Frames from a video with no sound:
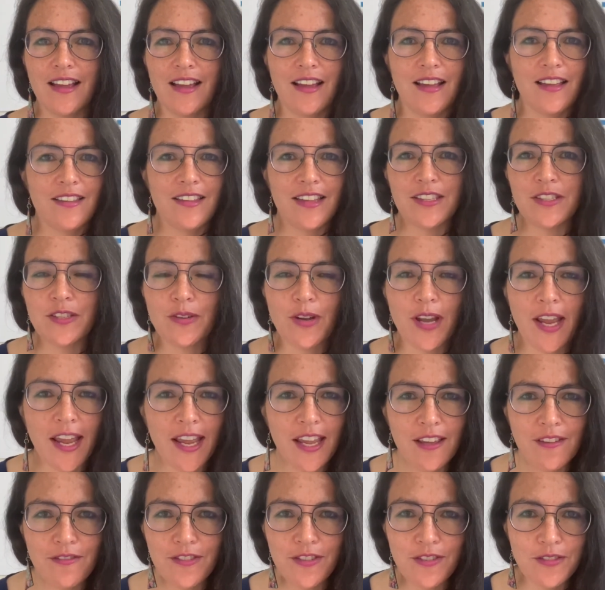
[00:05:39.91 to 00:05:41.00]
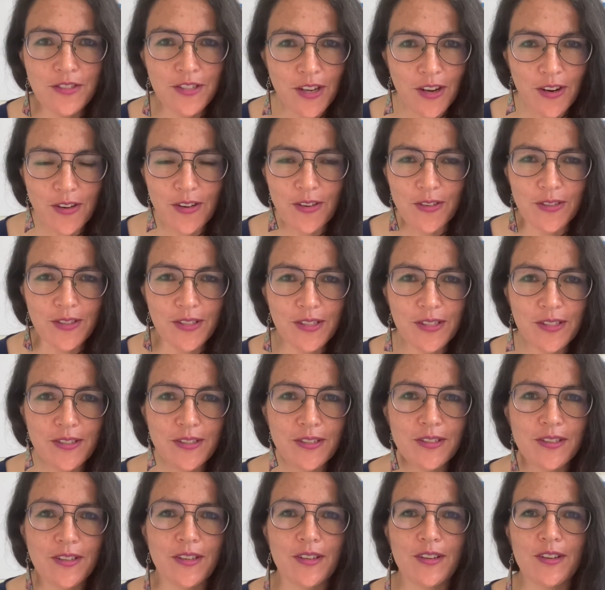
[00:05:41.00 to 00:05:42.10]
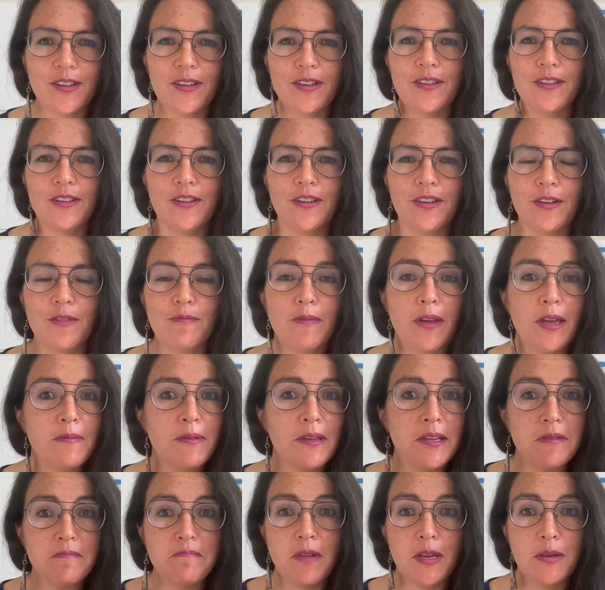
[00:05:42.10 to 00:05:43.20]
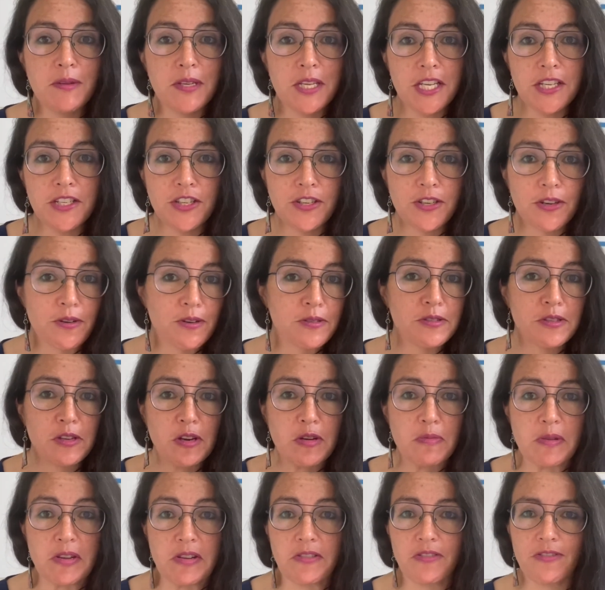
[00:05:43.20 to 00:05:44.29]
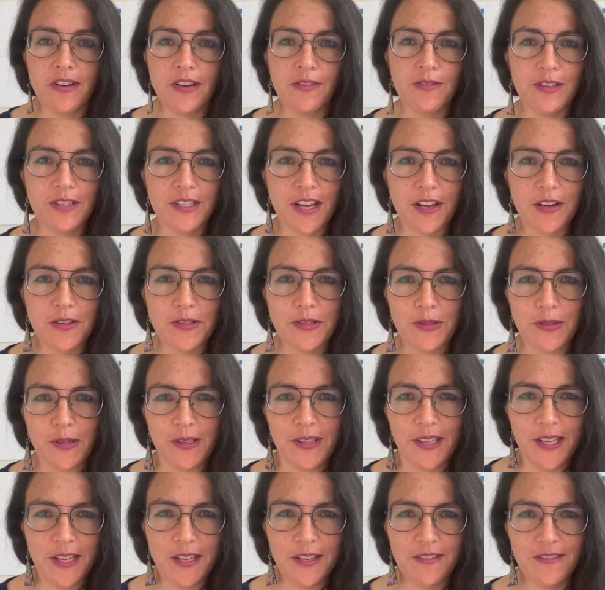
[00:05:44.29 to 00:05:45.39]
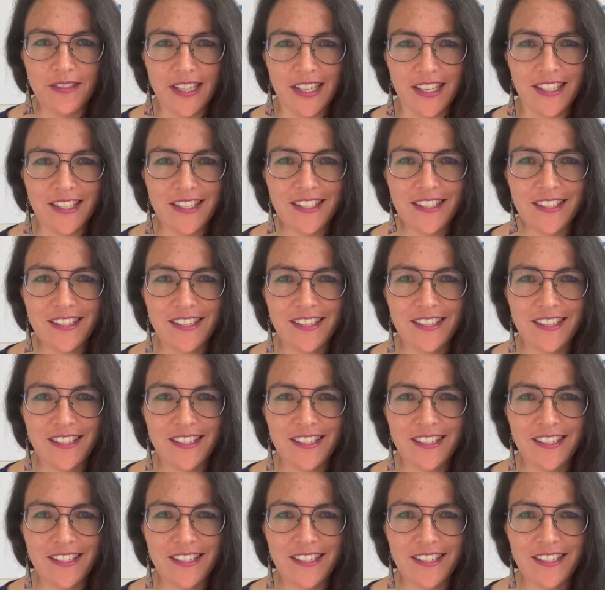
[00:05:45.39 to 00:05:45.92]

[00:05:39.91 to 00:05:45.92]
That's okay if you don't. You can maybe Ichiro is going to be your favorite dinosaur at the end of this.